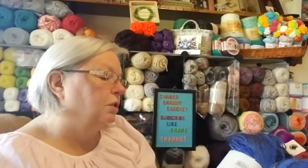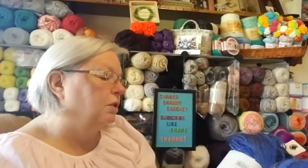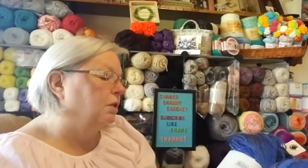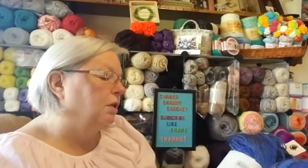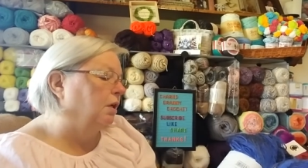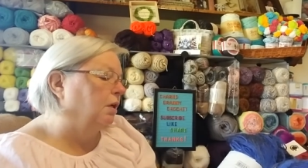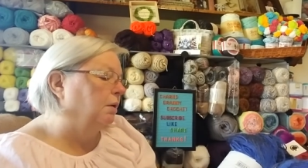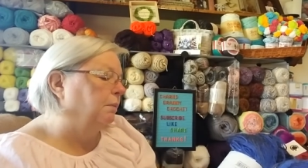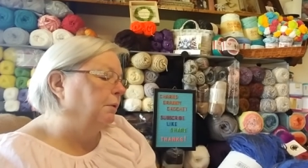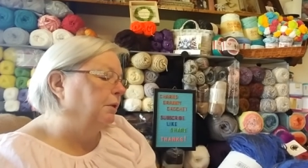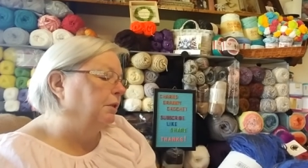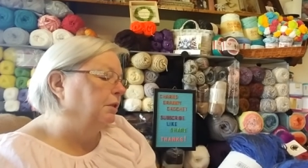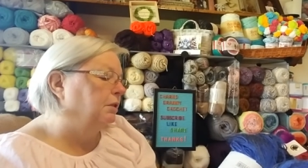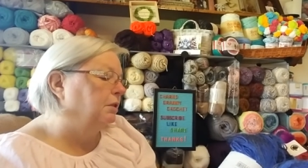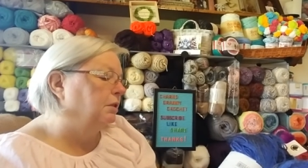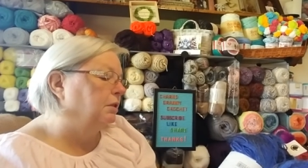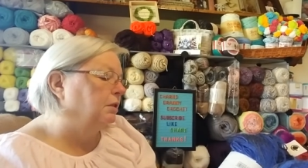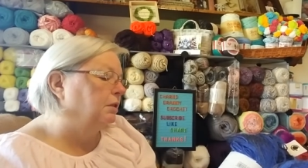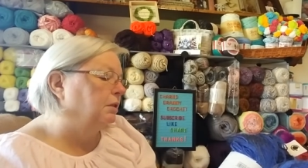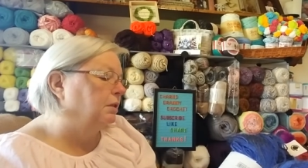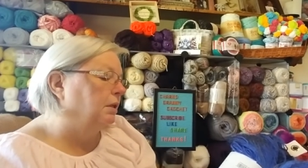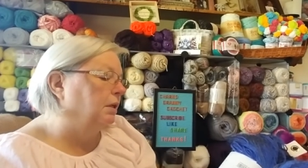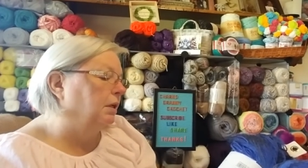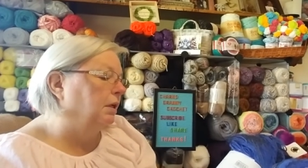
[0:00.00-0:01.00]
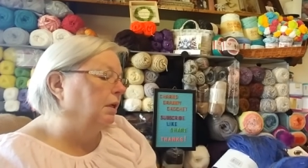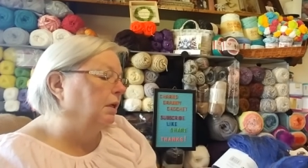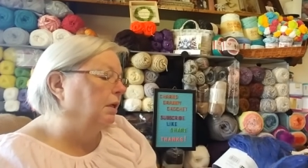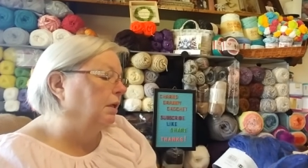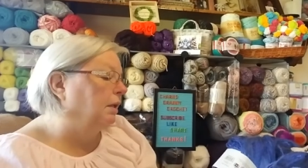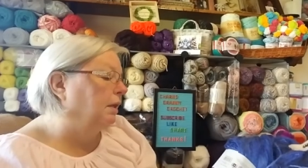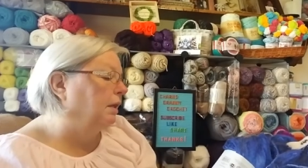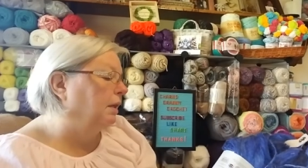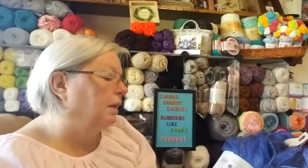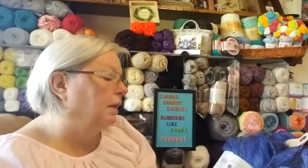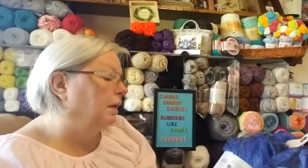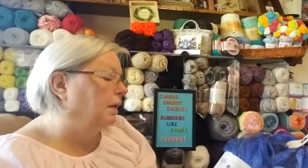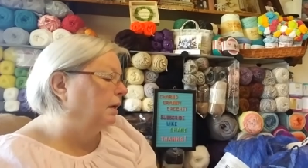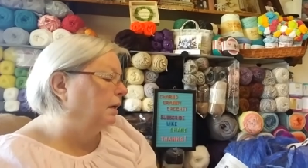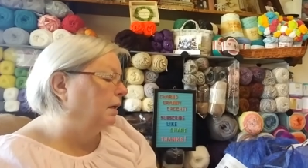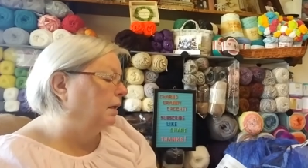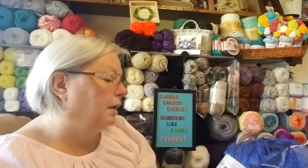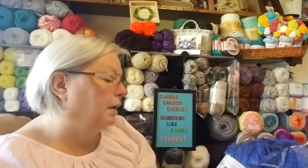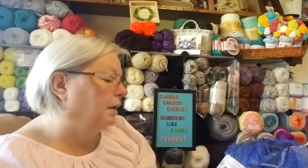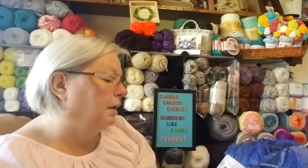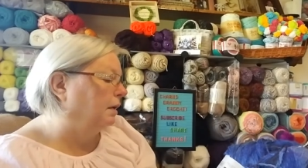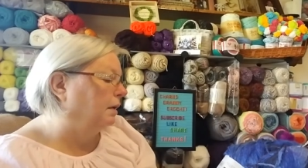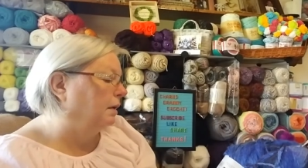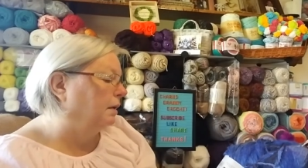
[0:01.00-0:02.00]
garments, and they
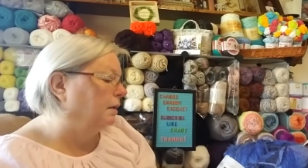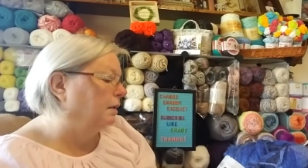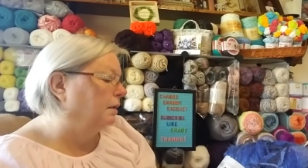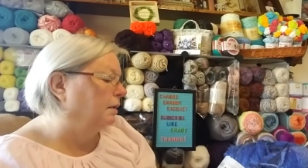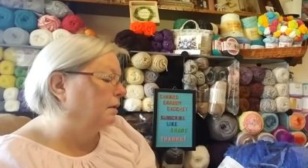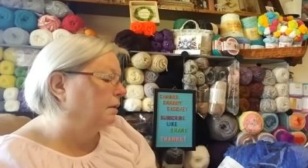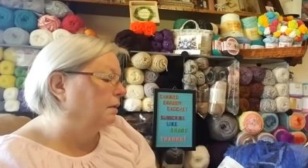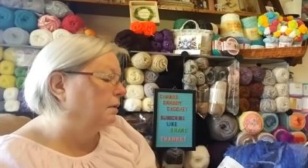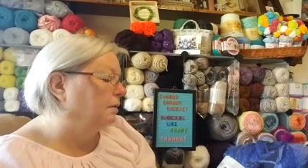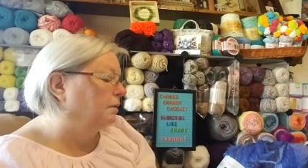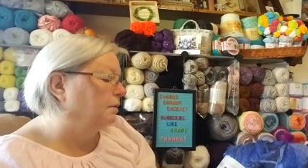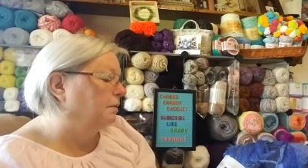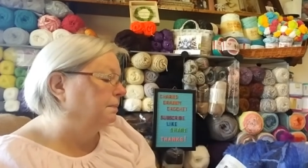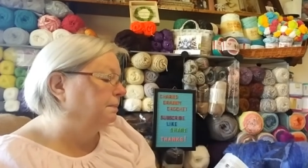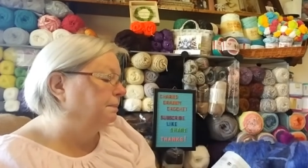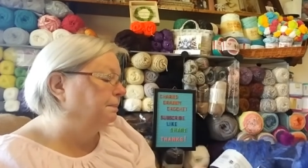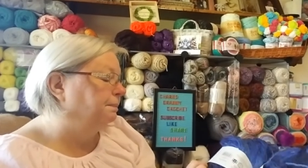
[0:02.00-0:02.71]
are